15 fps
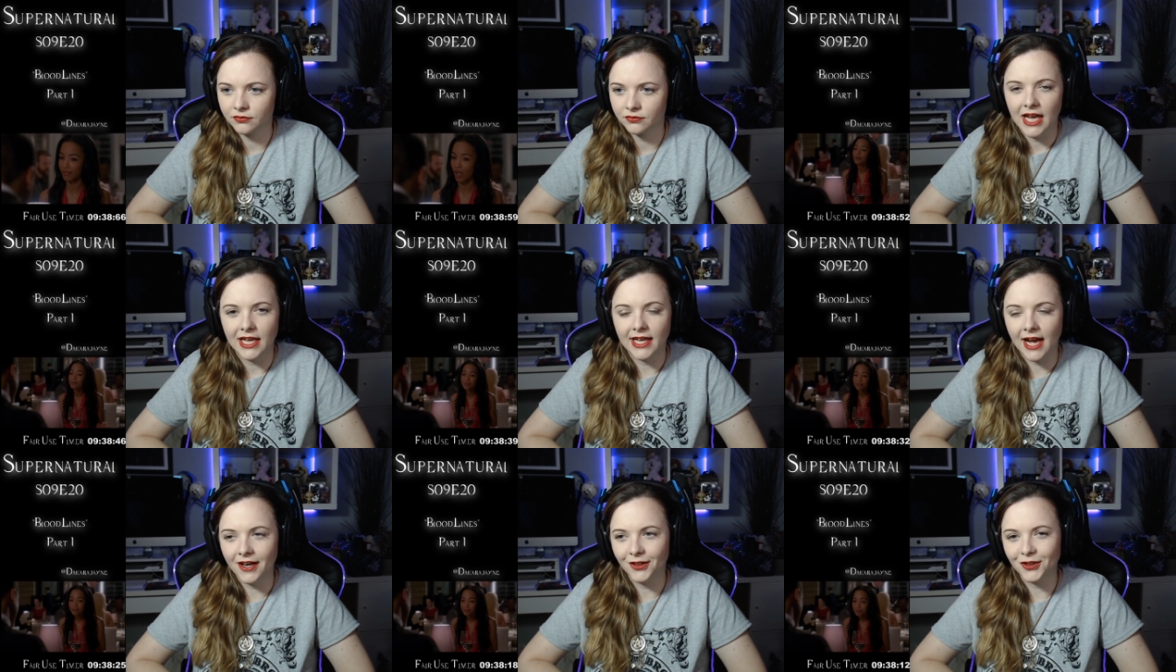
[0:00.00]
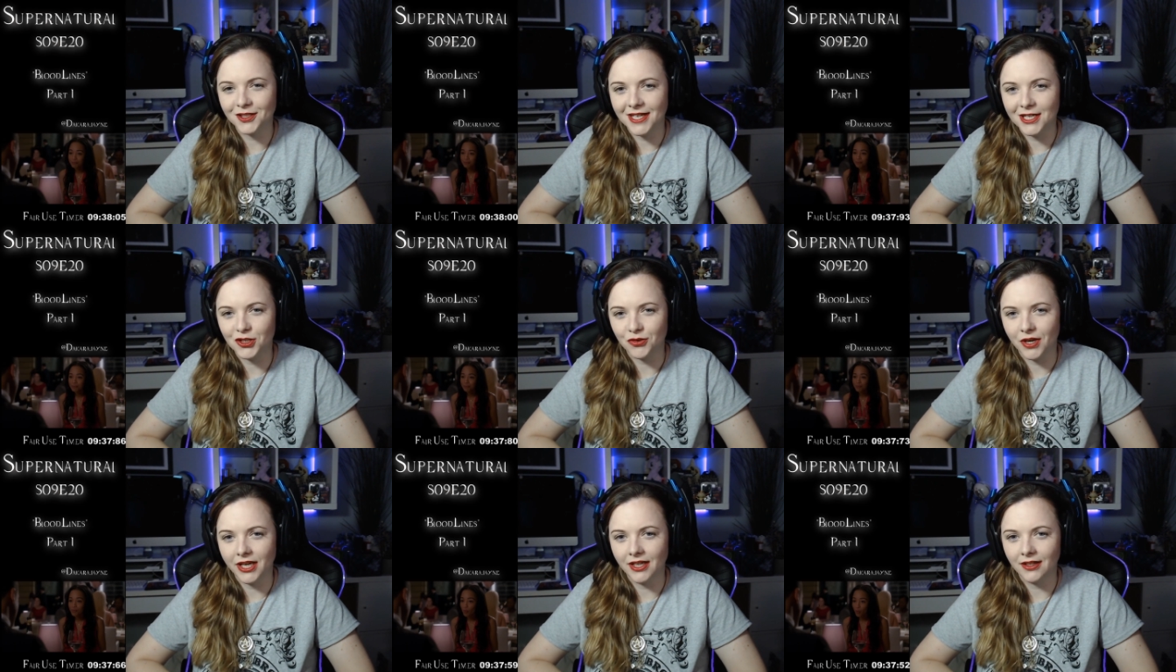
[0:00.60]
He kind of looks like
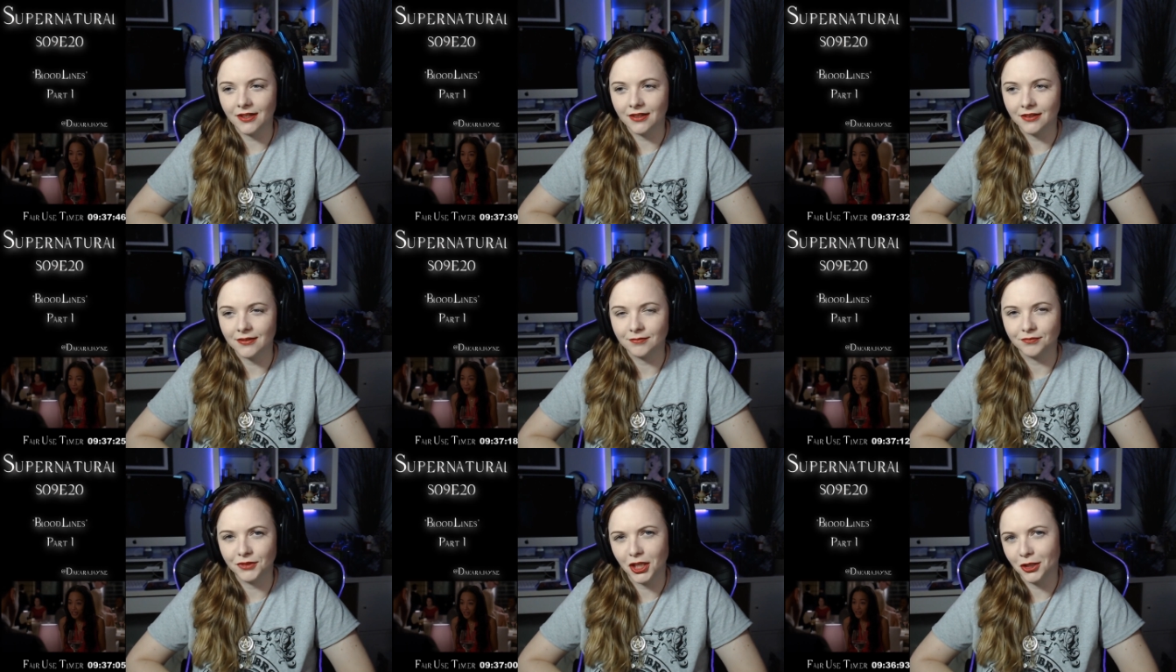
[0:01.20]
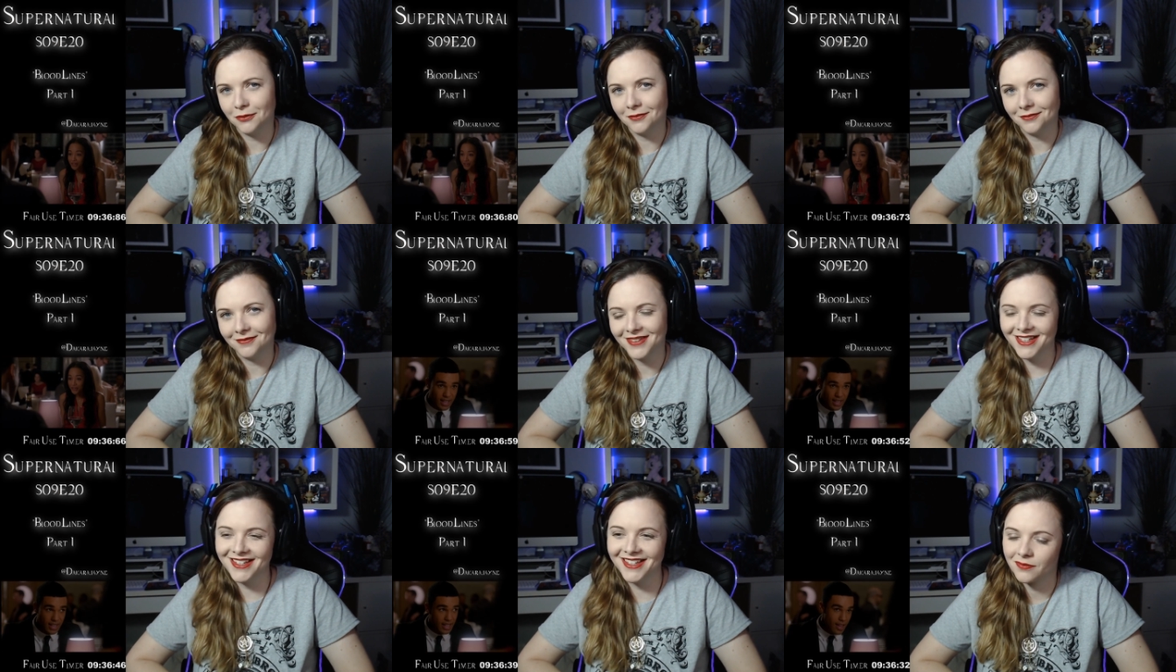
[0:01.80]
Drake. Why are we here?
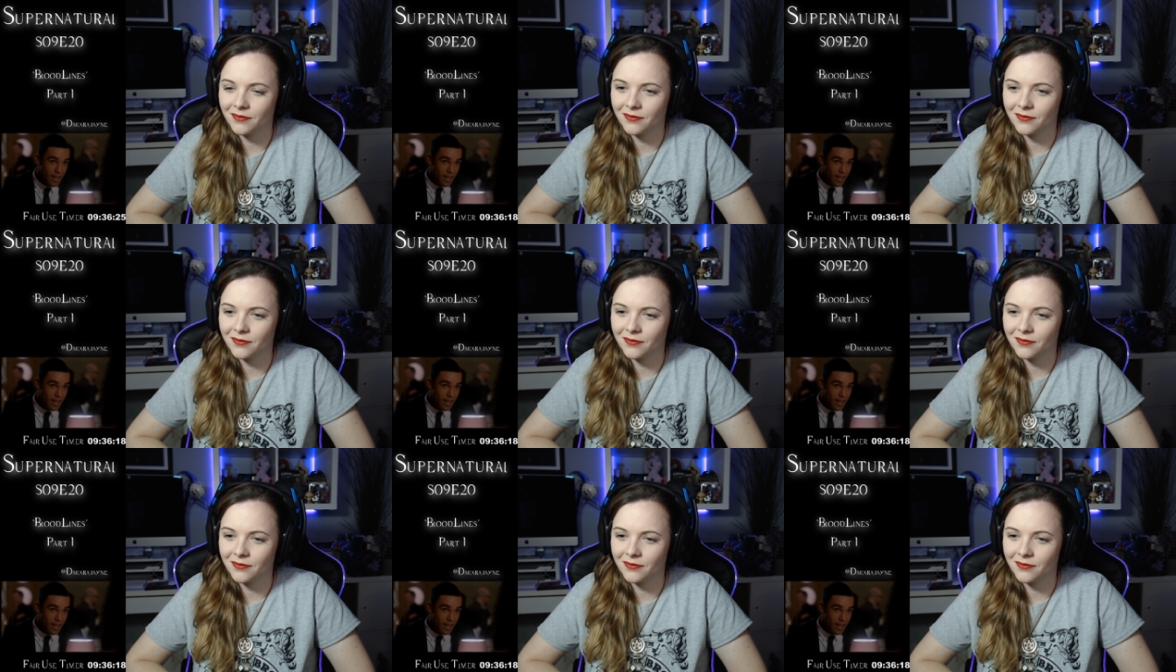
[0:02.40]
No?